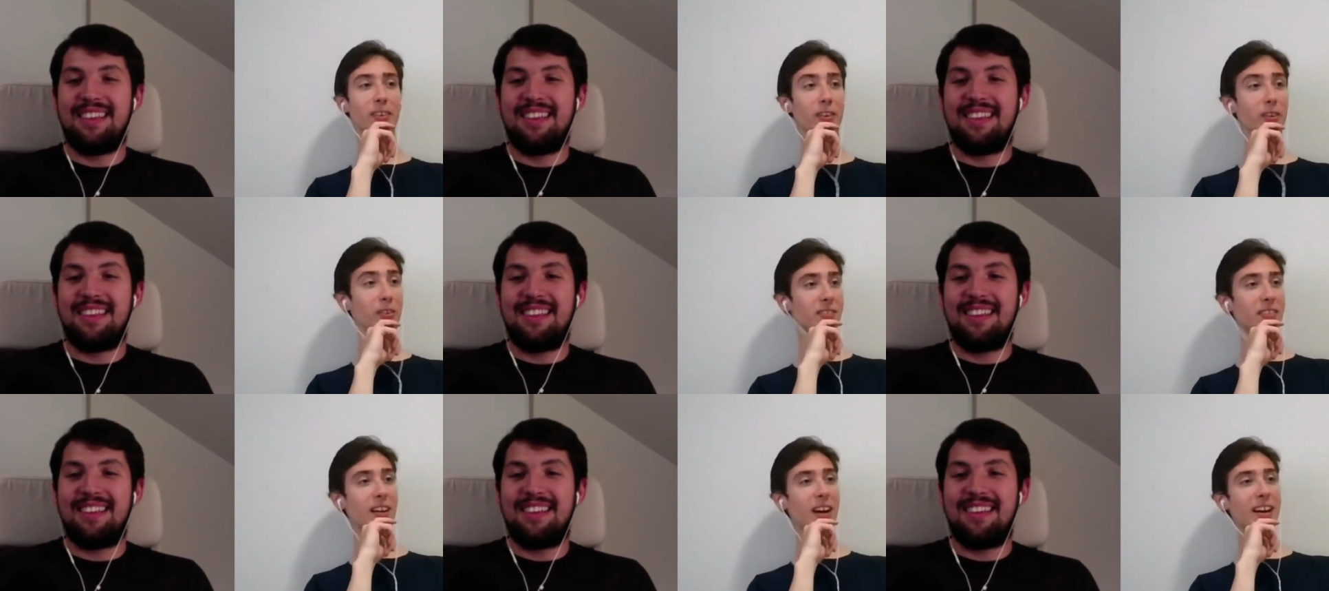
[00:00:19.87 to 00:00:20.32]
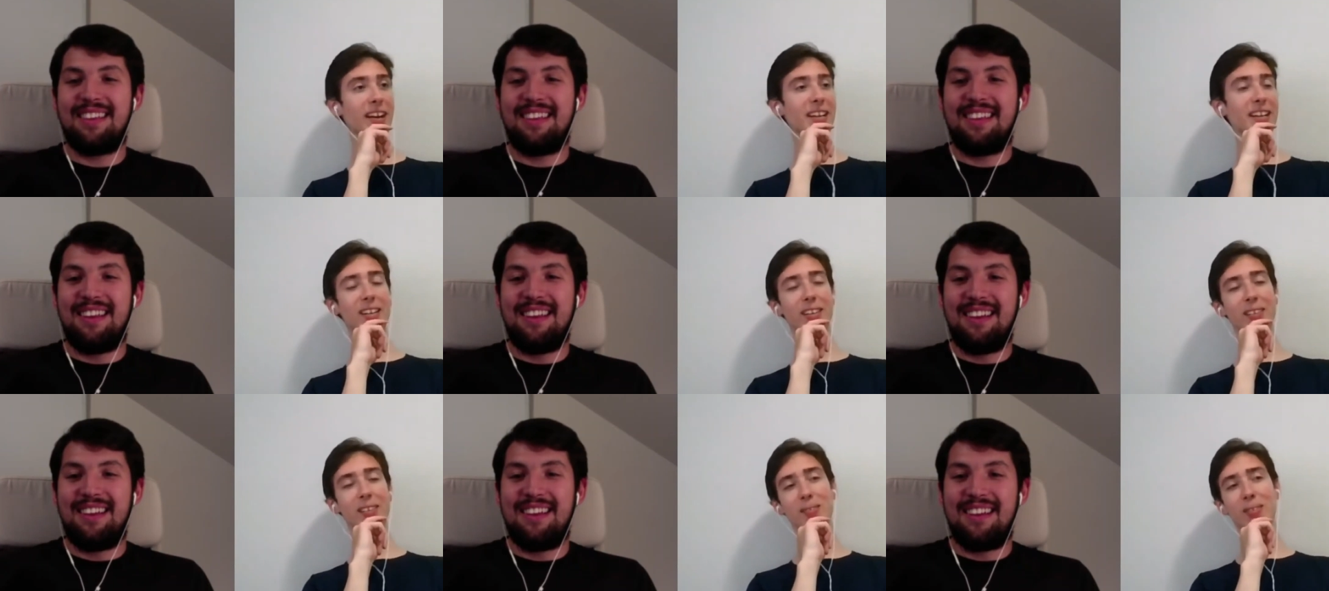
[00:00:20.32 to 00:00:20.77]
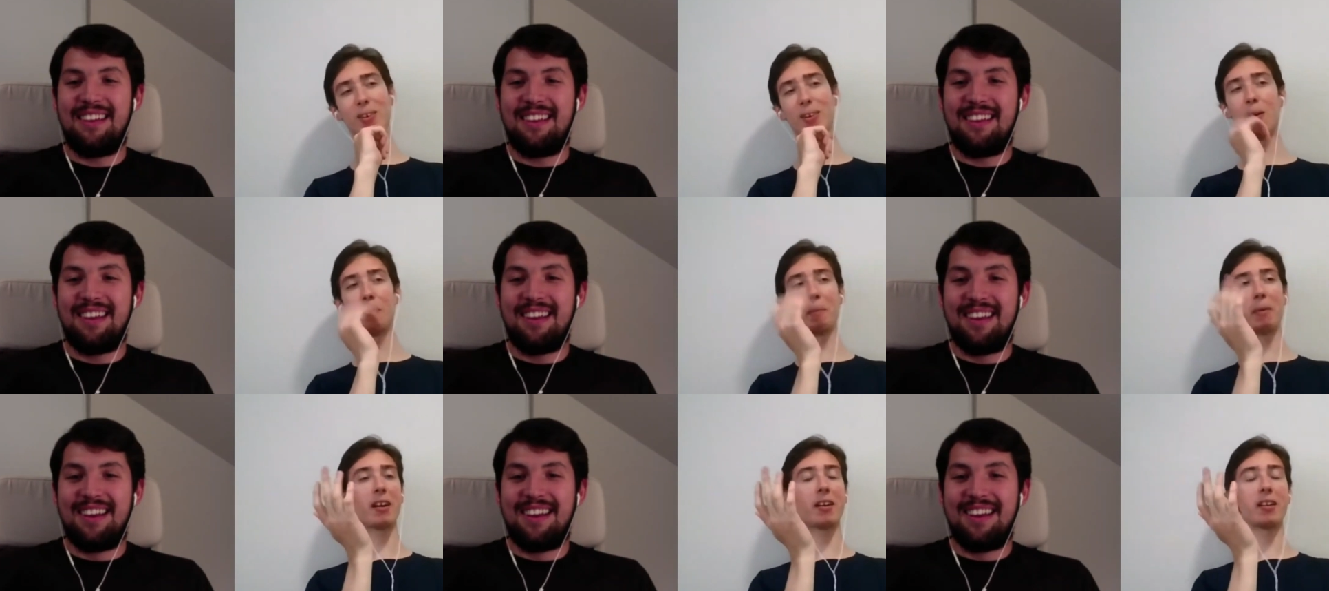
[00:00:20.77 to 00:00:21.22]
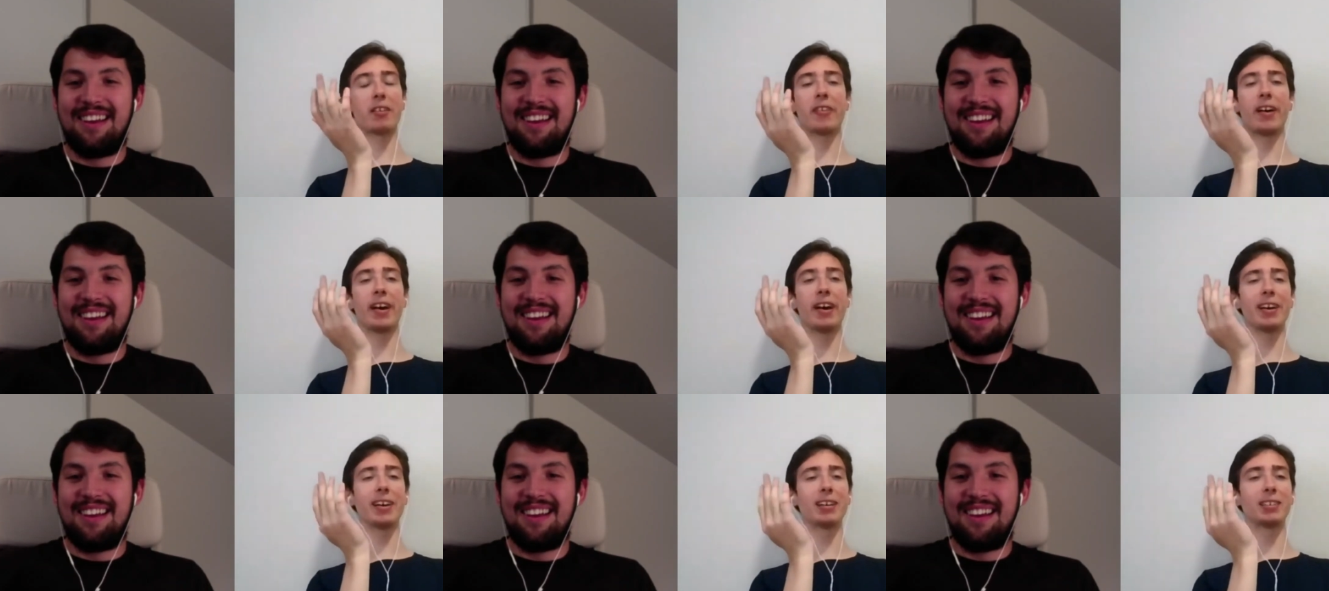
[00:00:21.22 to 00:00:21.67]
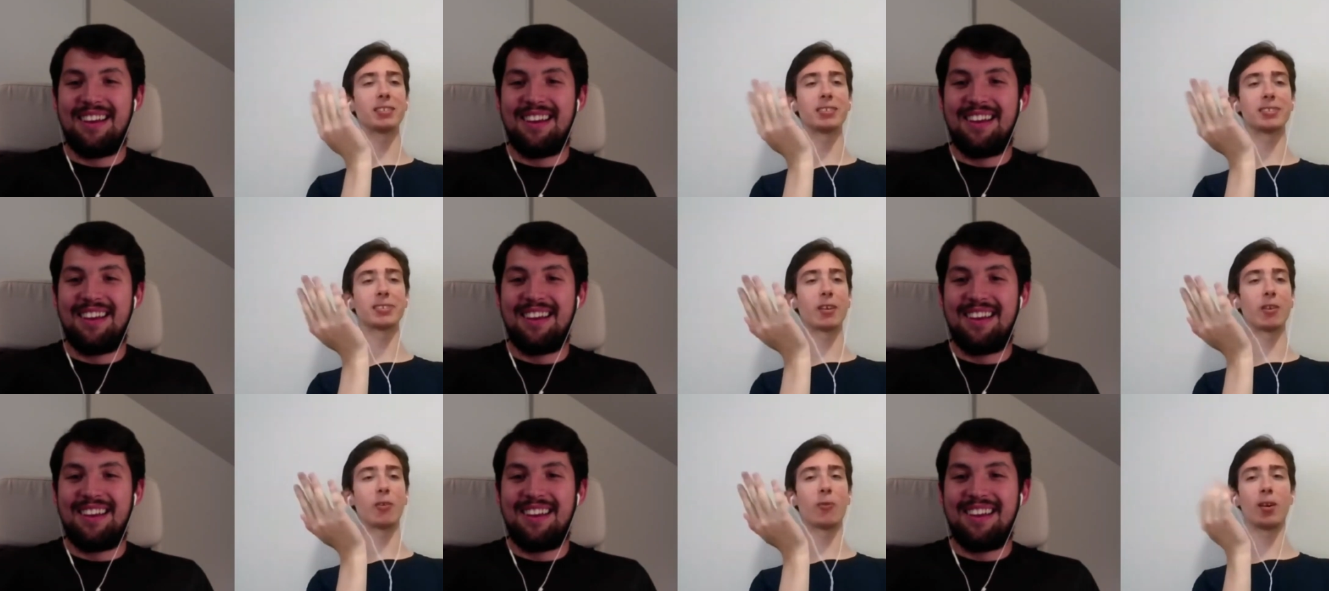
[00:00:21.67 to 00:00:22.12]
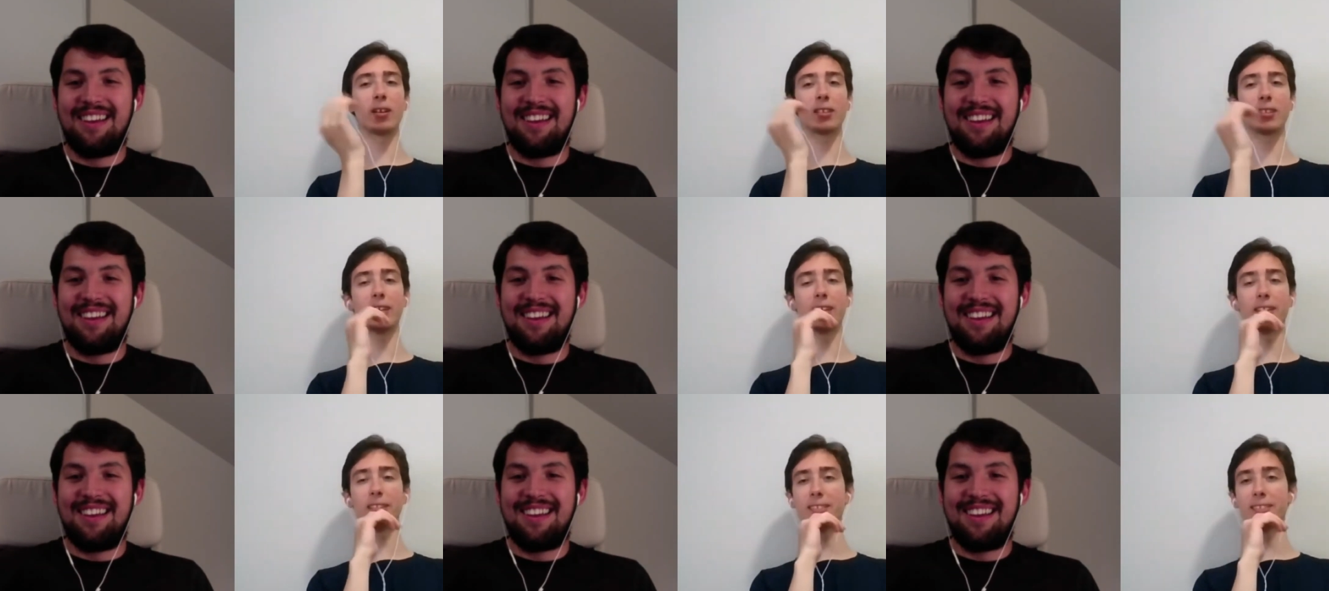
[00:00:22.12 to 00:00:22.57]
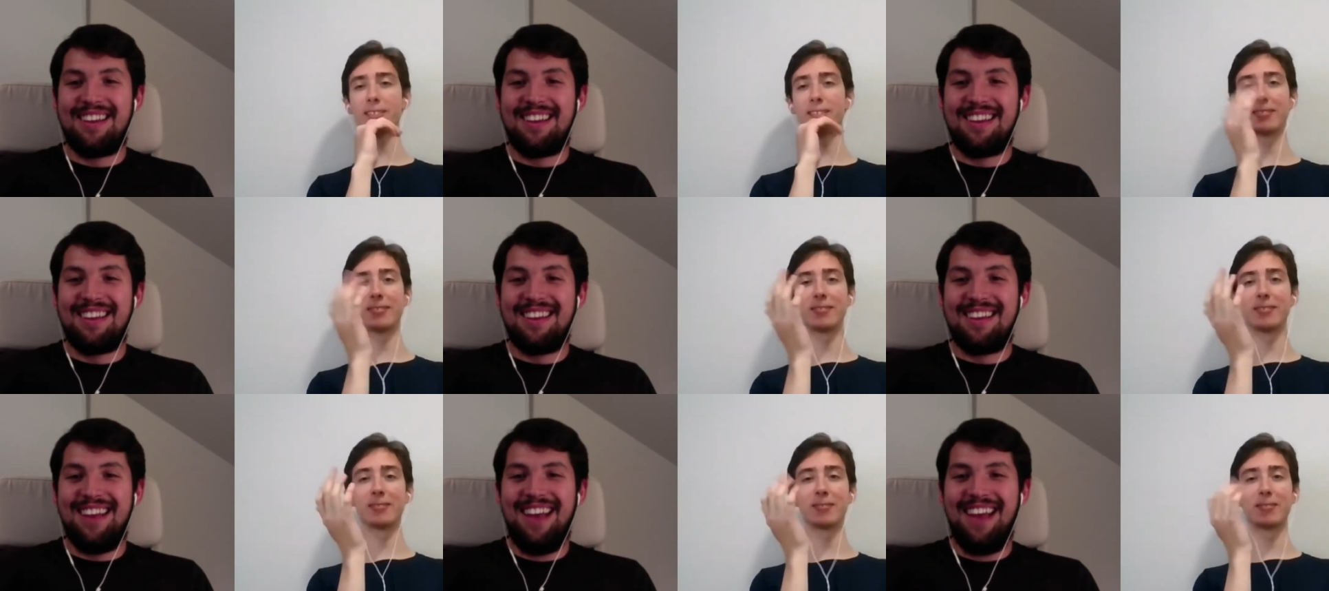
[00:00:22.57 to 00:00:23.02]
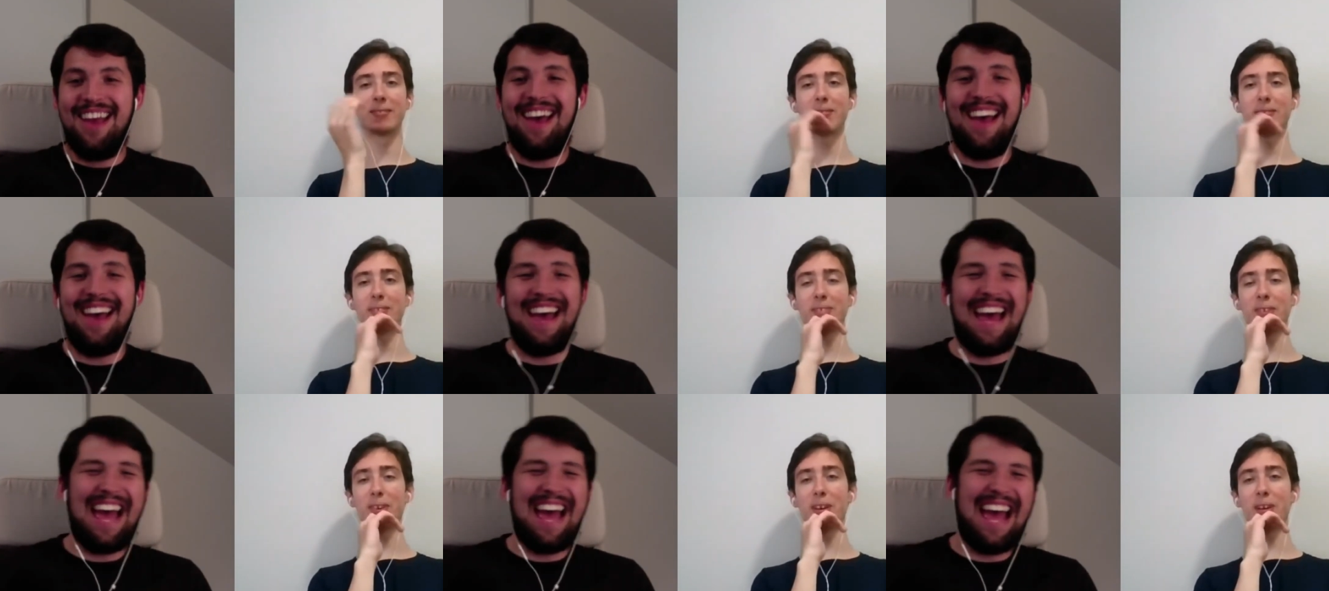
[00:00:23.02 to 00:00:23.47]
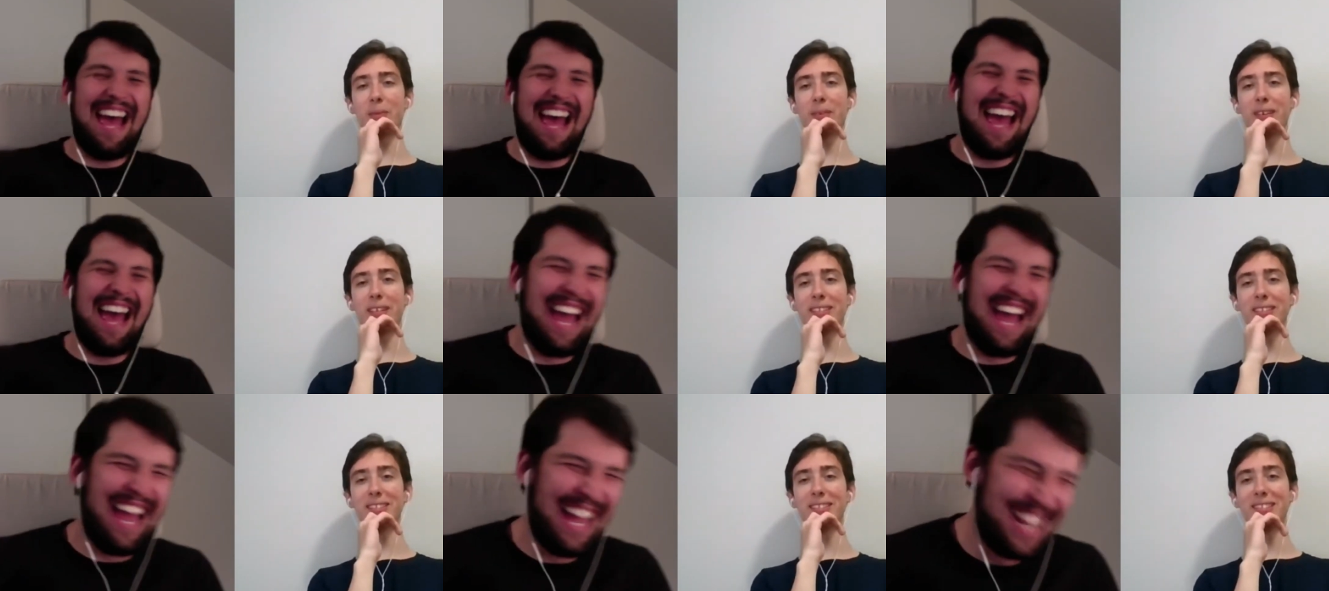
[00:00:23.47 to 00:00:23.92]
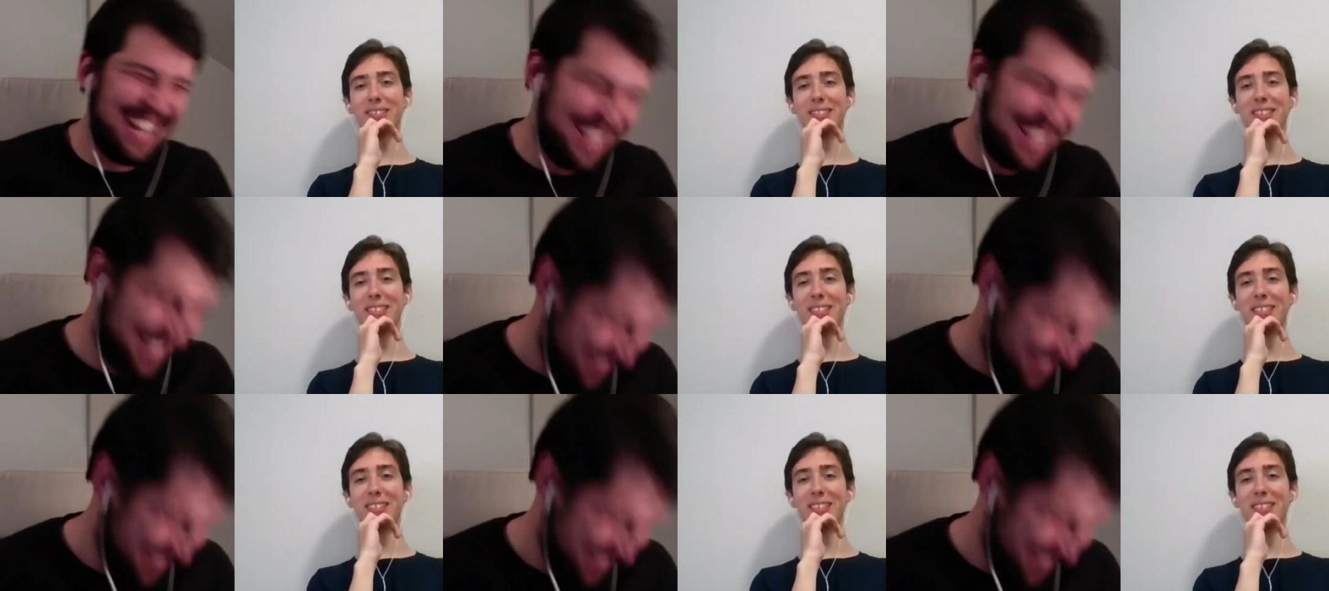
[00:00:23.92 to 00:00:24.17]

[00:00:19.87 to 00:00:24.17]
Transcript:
Speaker 1: Are you on a diet? No, I'm not on a diet. It's just I don't want that. You know what I mean?